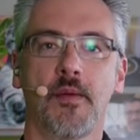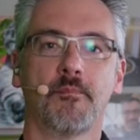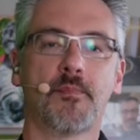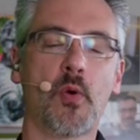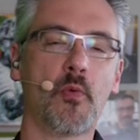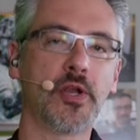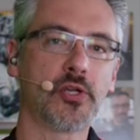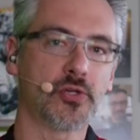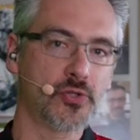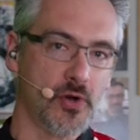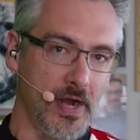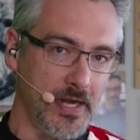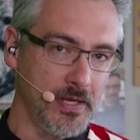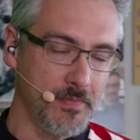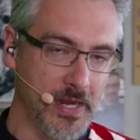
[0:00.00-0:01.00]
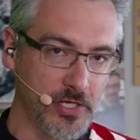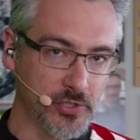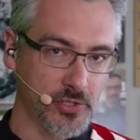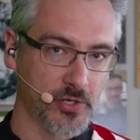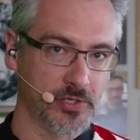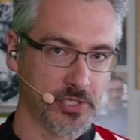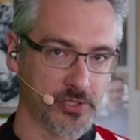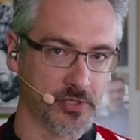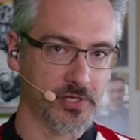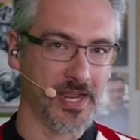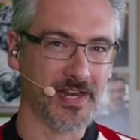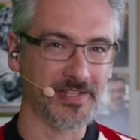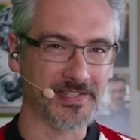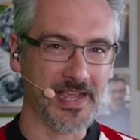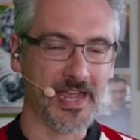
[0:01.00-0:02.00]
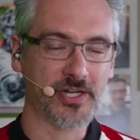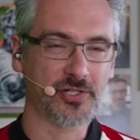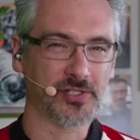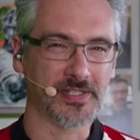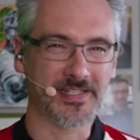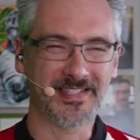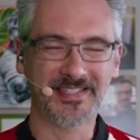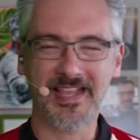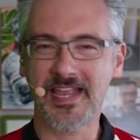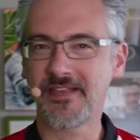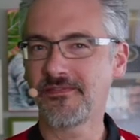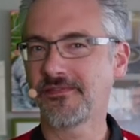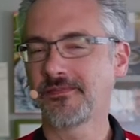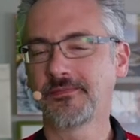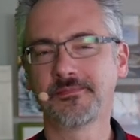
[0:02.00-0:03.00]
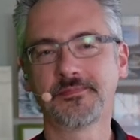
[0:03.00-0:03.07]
But when you're trying to make sure that your data is actually safe,